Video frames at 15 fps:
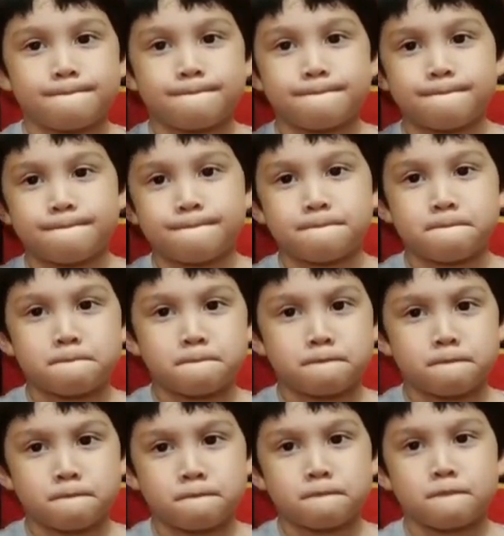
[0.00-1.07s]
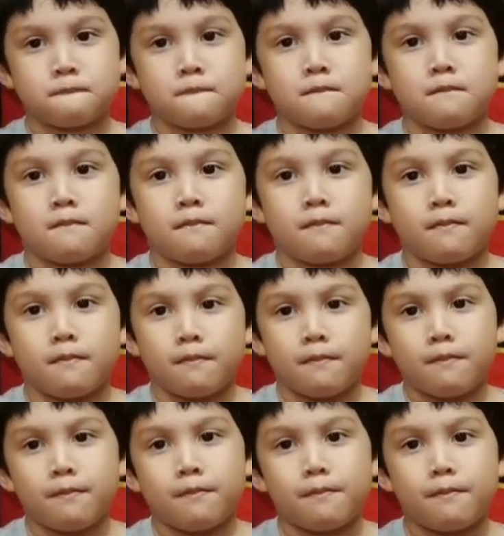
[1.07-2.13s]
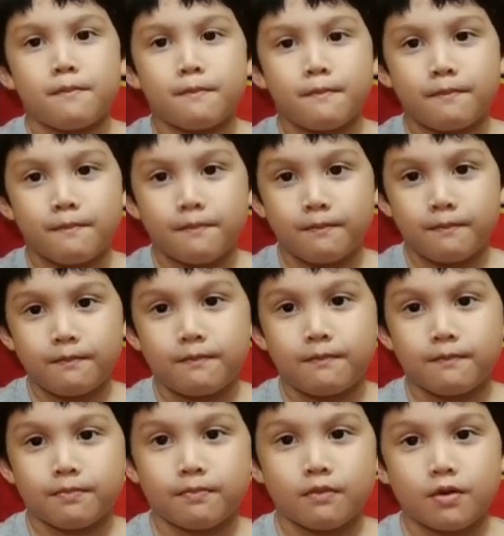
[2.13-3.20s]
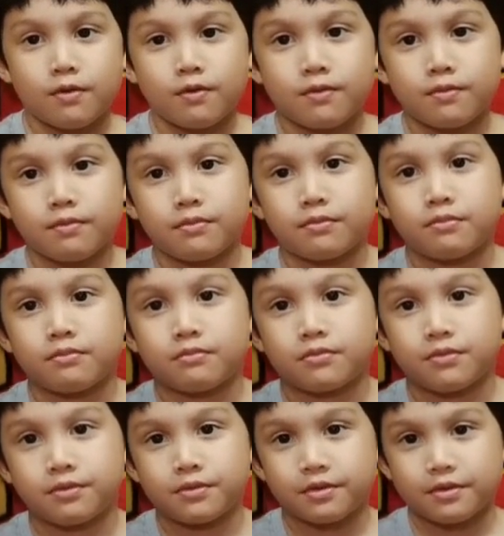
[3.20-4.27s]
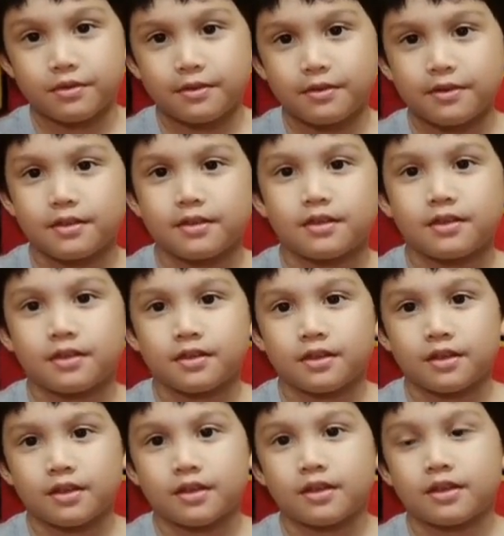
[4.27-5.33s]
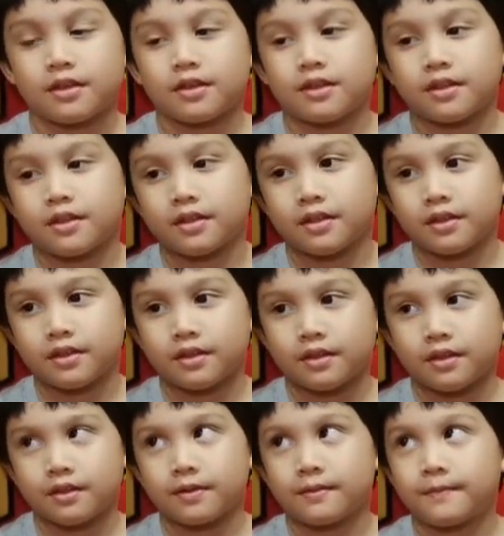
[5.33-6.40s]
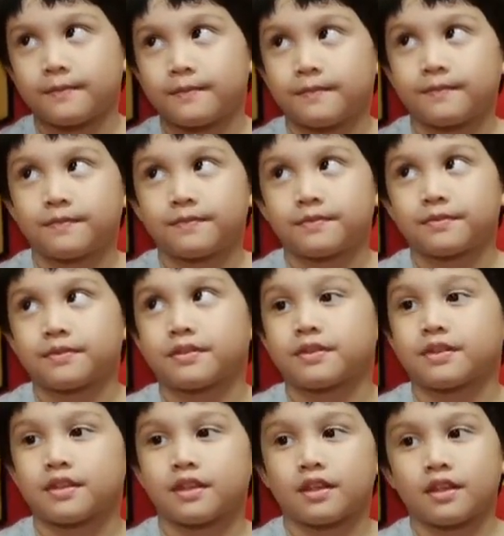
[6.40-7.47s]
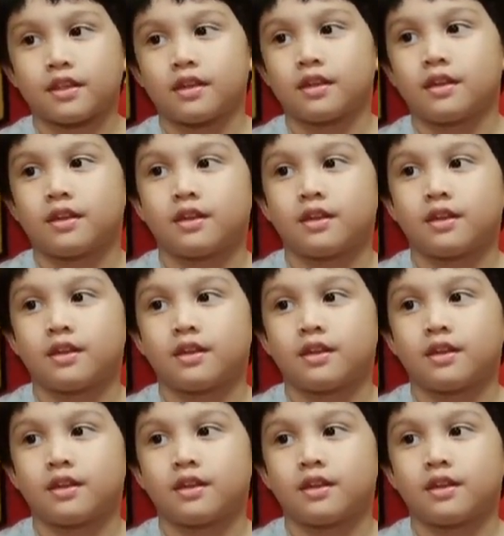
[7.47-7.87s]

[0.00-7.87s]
The person shown says nothing.